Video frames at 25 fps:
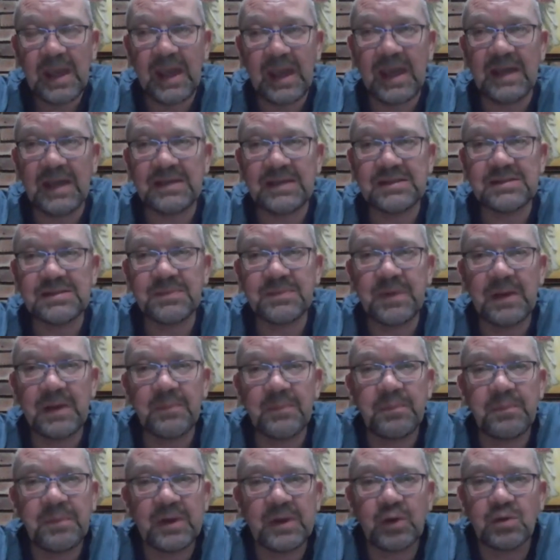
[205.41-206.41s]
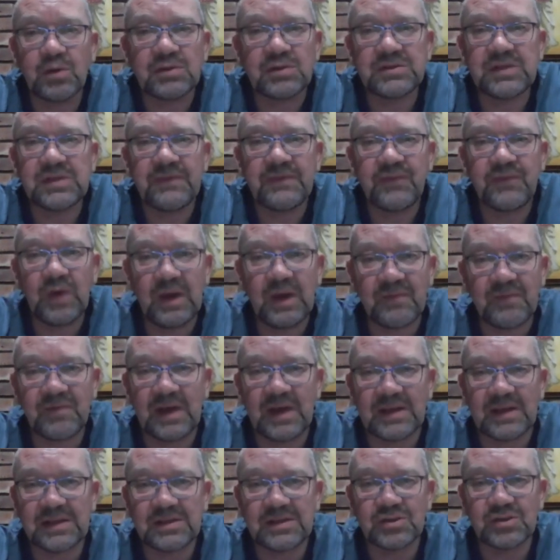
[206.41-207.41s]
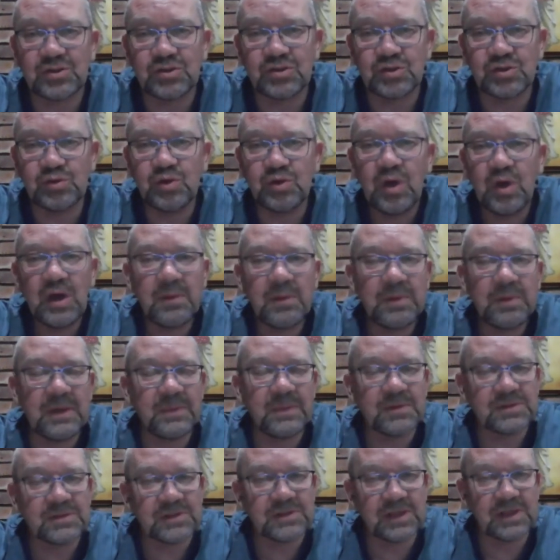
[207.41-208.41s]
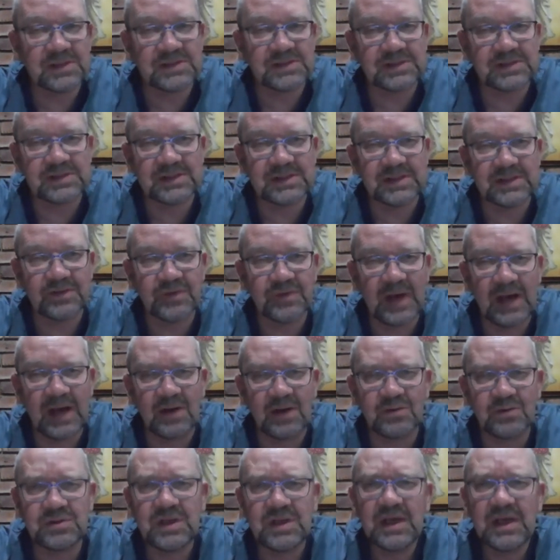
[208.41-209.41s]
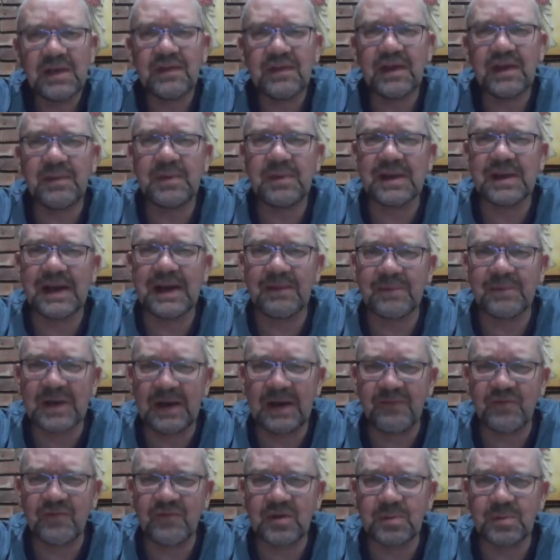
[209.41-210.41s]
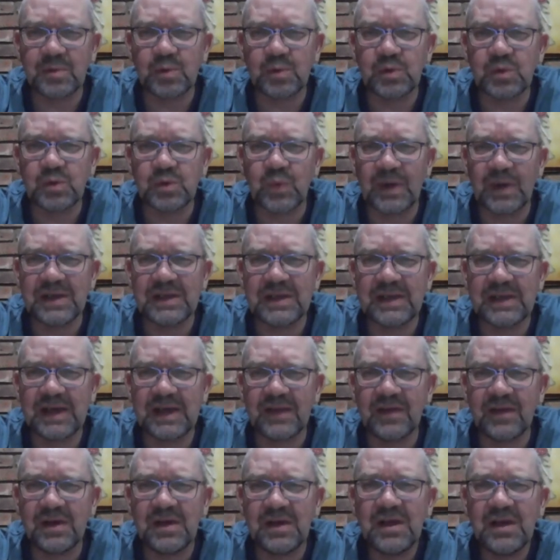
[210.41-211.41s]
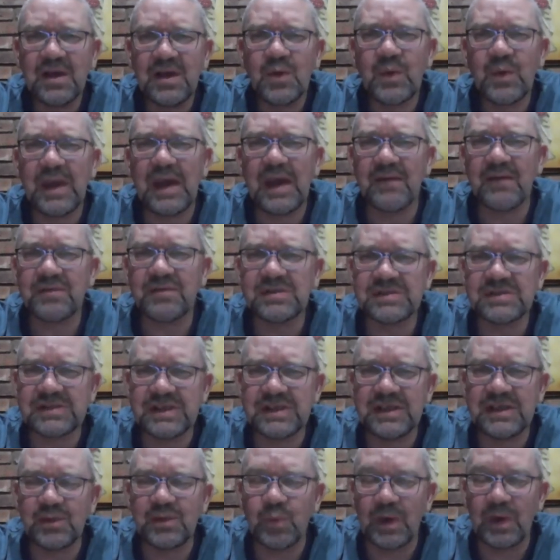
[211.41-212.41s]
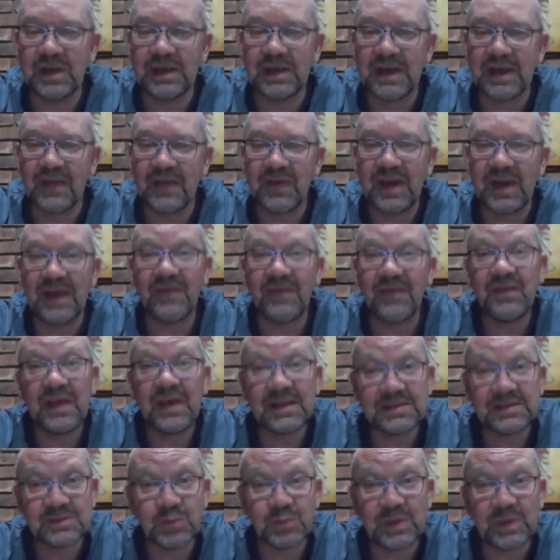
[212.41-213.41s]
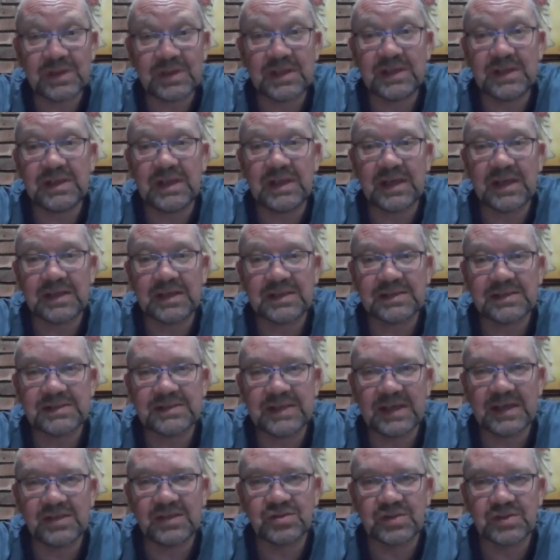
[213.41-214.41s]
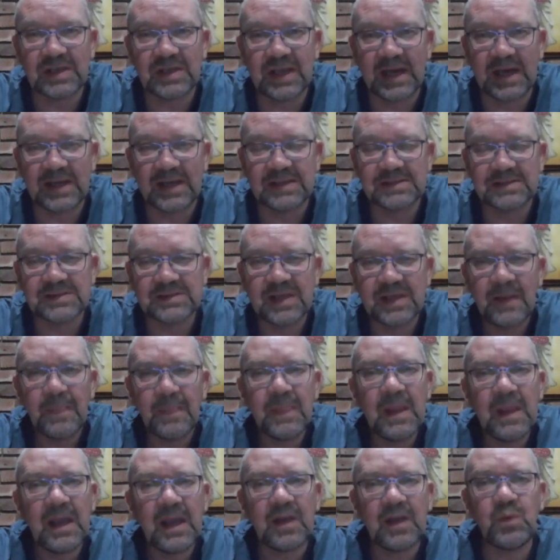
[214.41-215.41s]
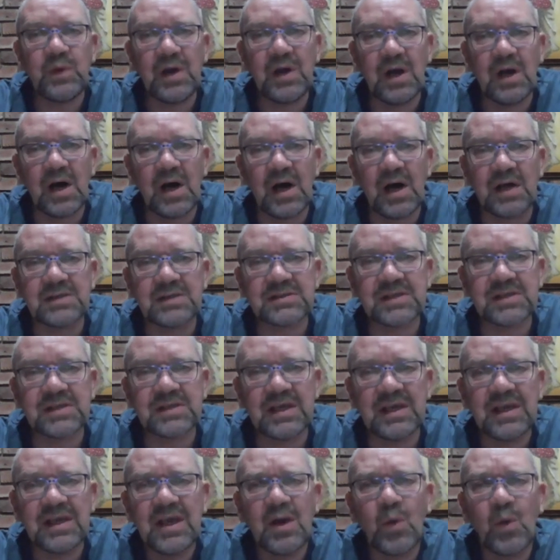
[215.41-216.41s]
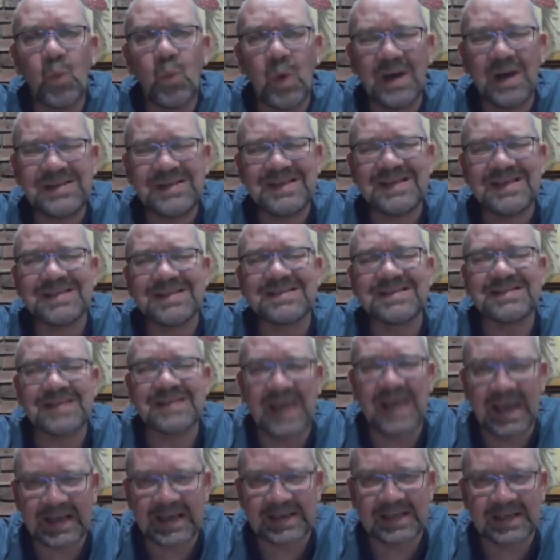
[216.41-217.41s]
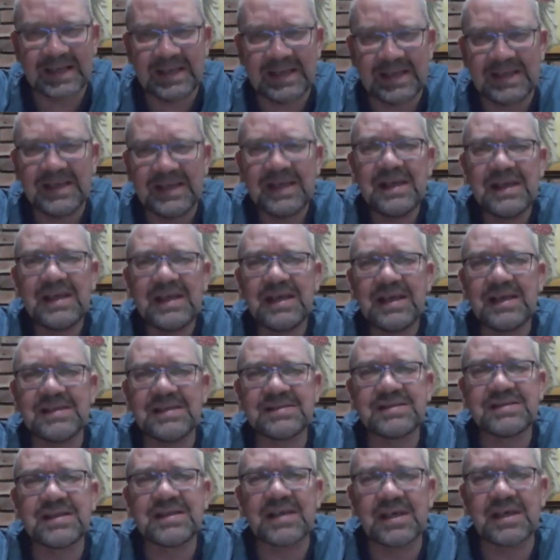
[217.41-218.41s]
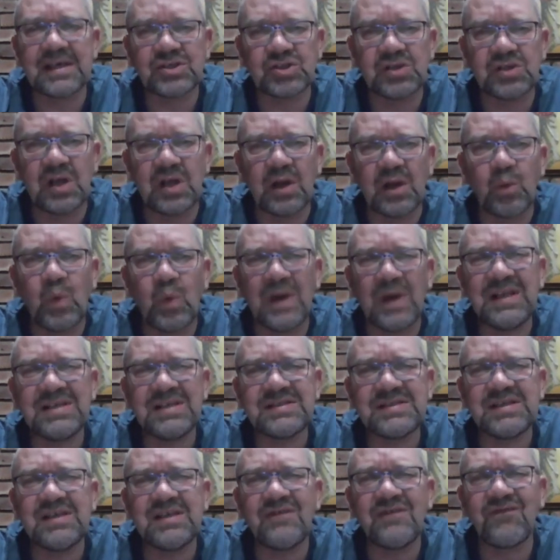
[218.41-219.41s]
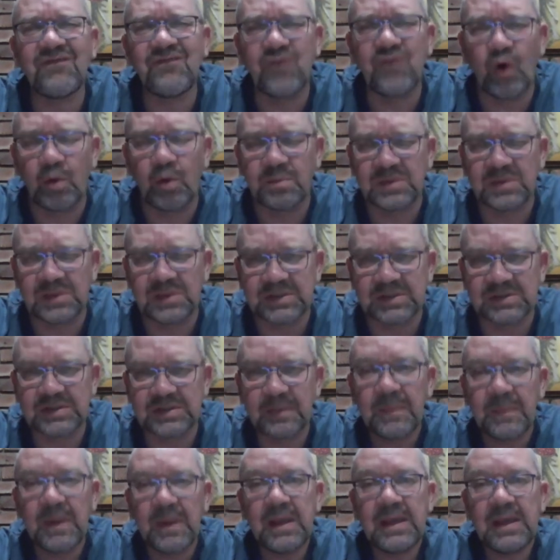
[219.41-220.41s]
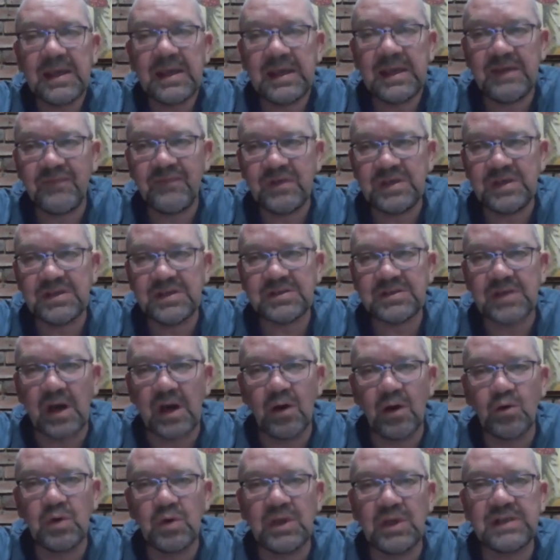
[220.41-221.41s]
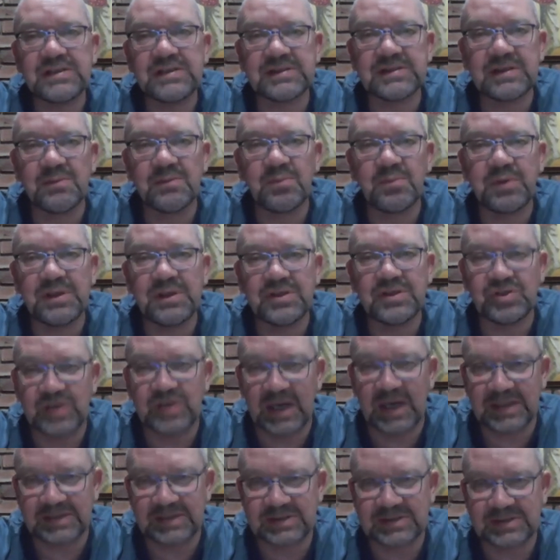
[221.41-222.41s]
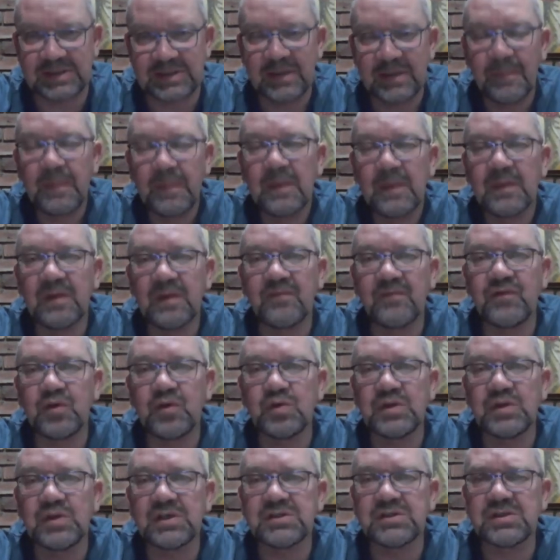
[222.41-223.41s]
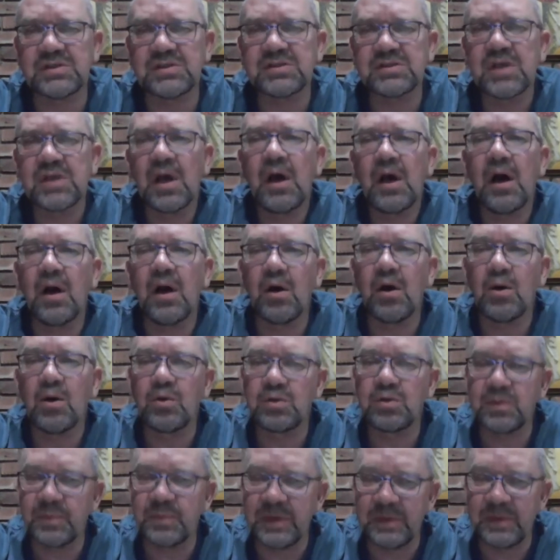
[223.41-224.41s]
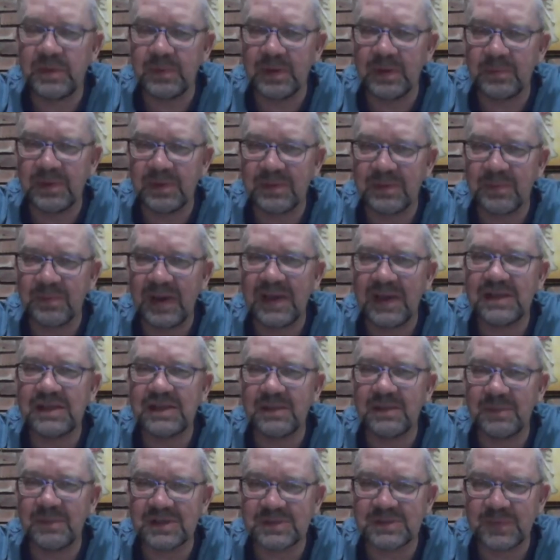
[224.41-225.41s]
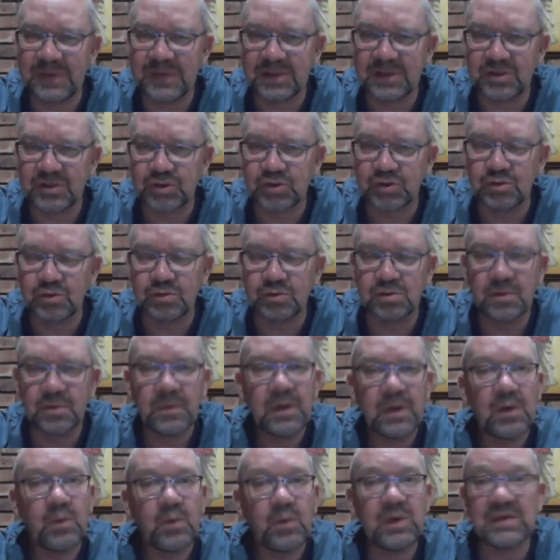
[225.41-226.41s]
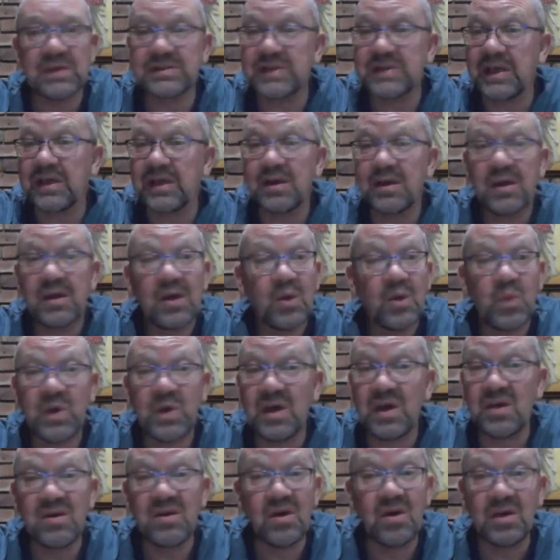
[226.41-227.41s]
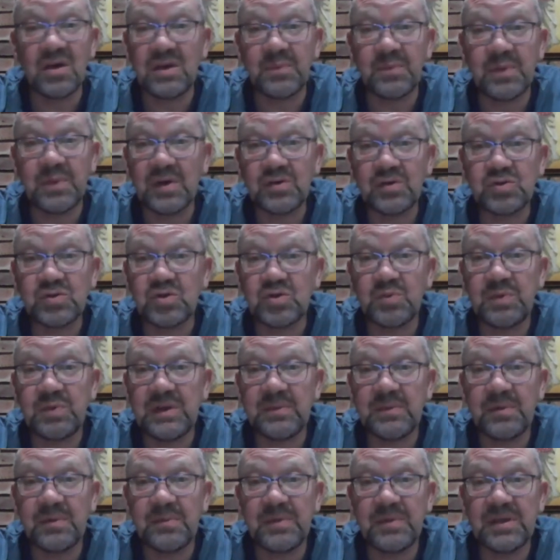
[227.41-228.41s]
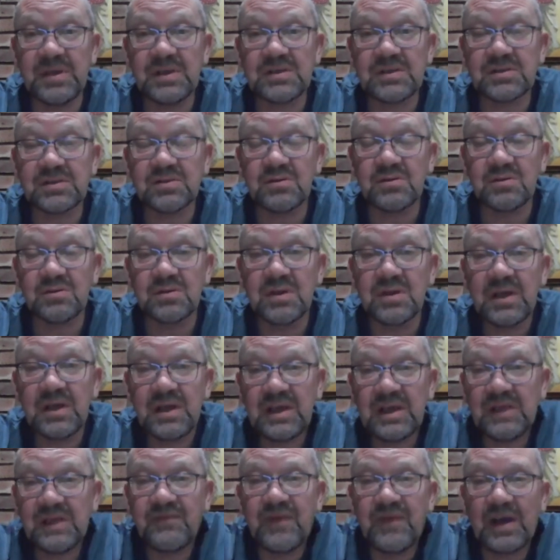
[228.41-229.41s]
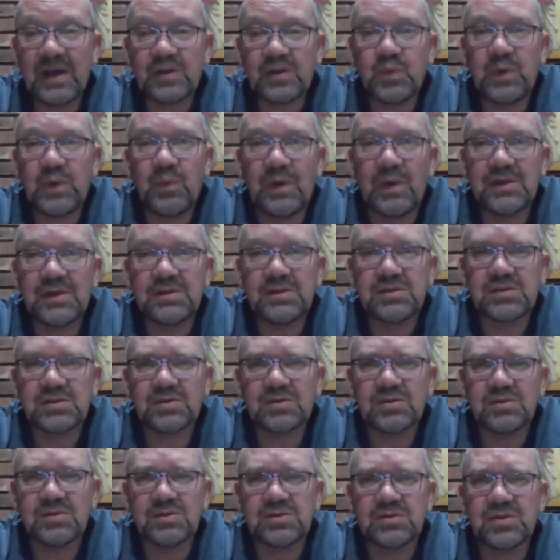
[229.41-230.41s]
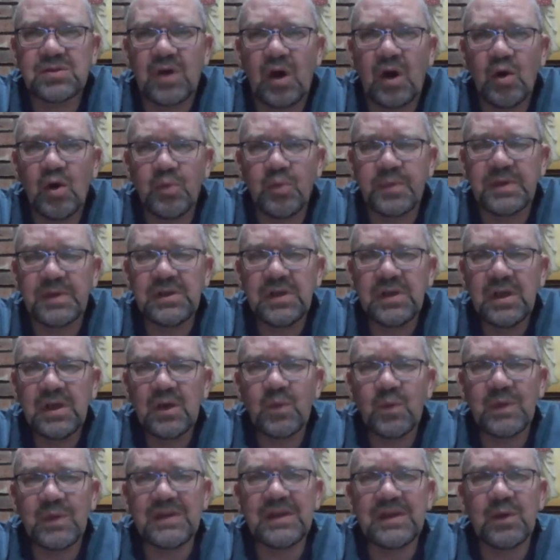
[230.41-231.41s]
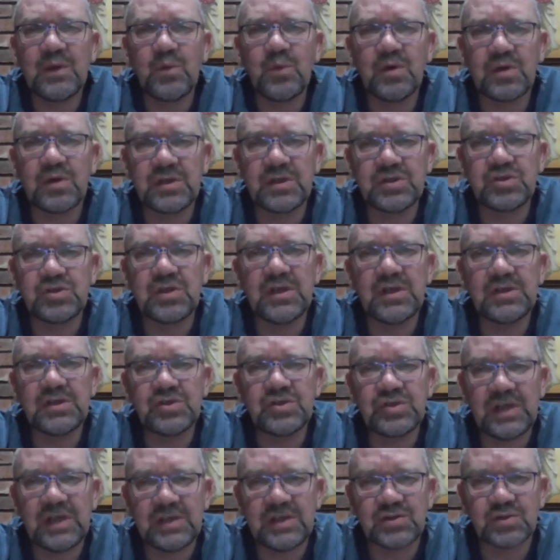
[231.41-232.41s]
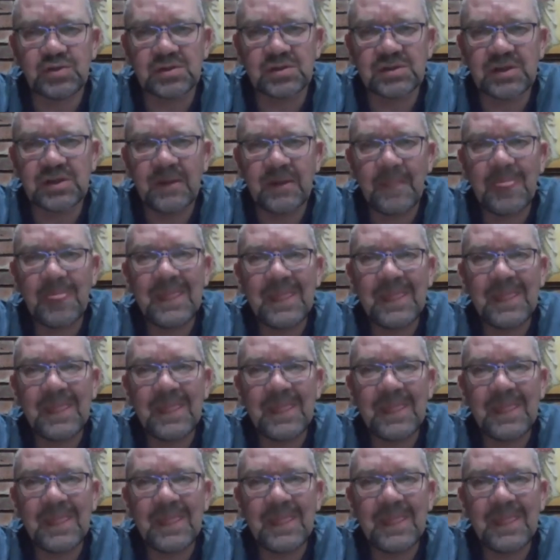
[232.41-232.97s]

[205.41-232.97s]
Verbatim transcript: And because if you have nothing to do, people start sitting around, they become comfortable with one another. We haven't seen one another, and that's where the inherent danger lies. And we are asking what exactly is the rationale? What has informed this? If it is only simply just the view that says, oh, the people are being paid, they must be at school. We are saying we are not opposed to people being at school. In fact, we wanted schools to open when they were originally scheduled.